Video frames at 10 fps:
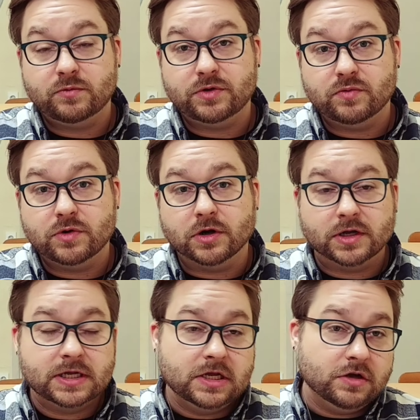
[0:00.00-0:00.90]
will
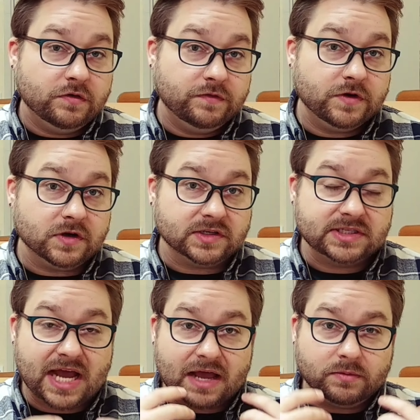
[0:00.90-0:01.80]
work. First,
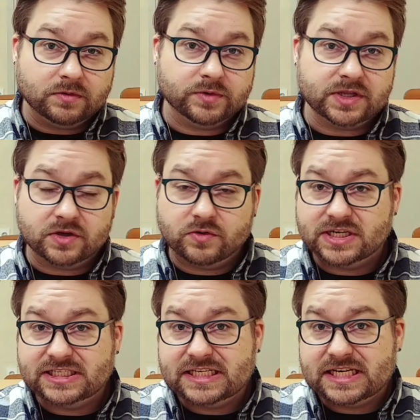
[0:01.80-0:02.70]
I will read a
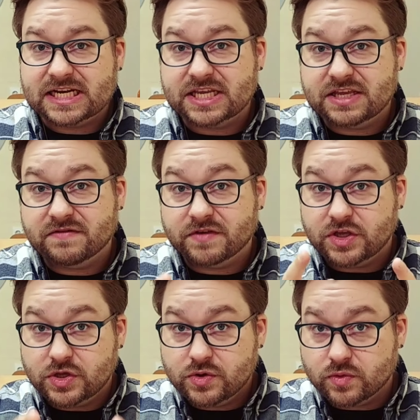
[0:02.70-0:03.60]
question and give
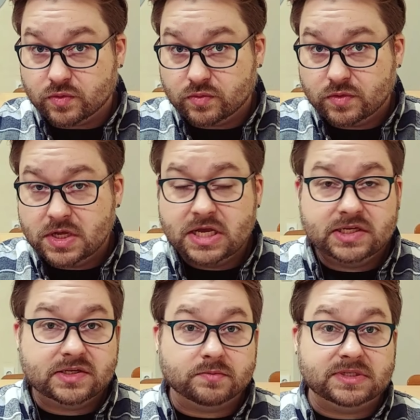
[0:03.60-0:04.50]
you
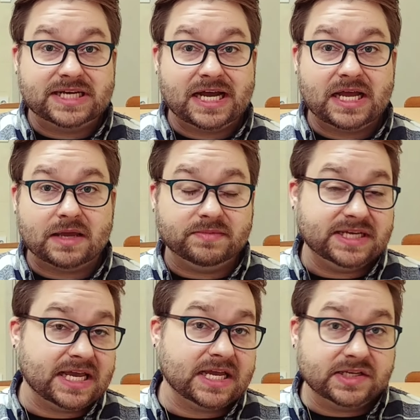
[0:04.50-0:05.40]
some time to
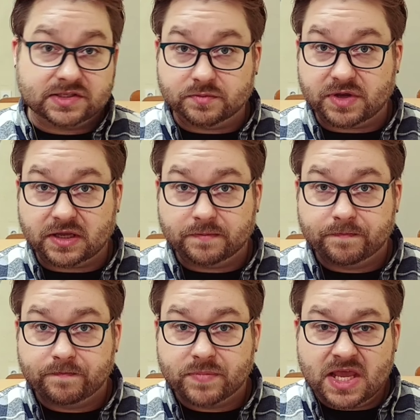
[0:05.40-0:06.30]
answer me.
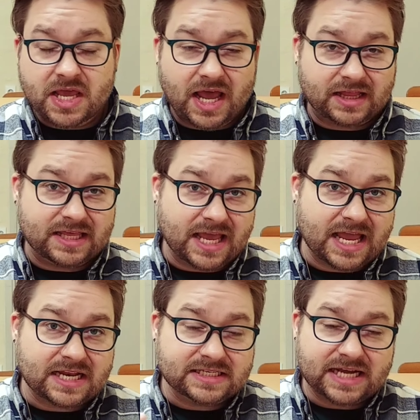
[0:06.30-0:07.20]
At the
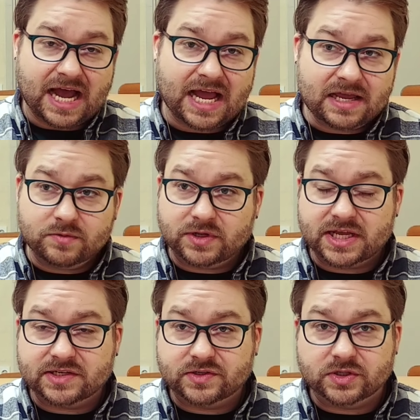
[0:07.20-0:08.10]
end, I will
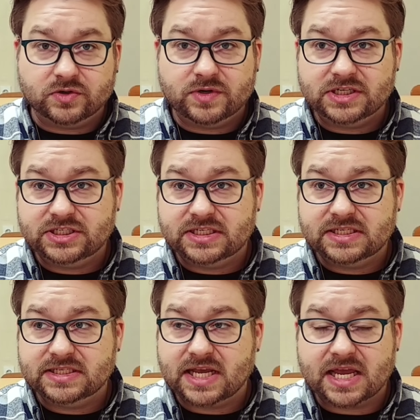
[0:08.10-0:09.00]
answer the
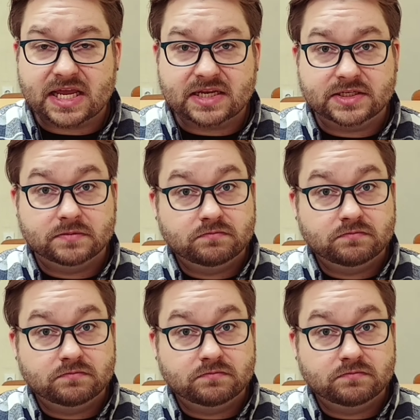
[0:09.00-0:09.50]
questions and